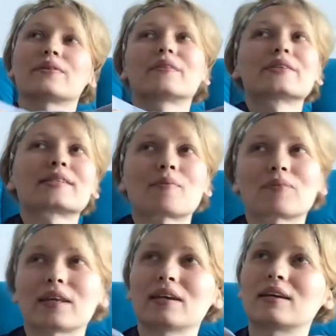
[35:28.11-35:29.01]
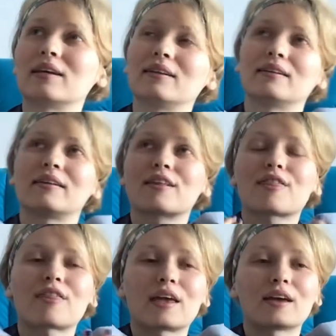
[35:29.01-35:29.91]
there is something in the
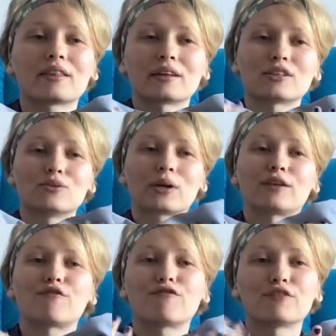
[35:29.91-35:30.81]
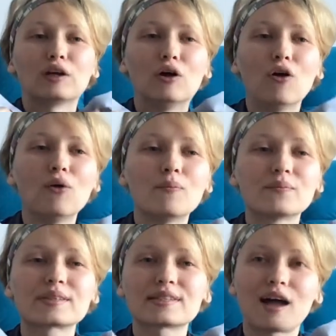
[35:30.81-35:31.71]
thing that you can feel
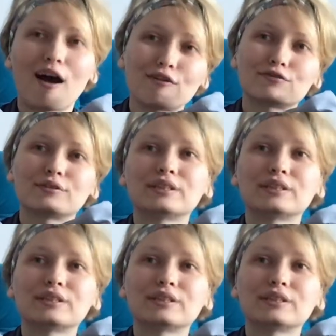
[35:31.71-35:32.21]
stuff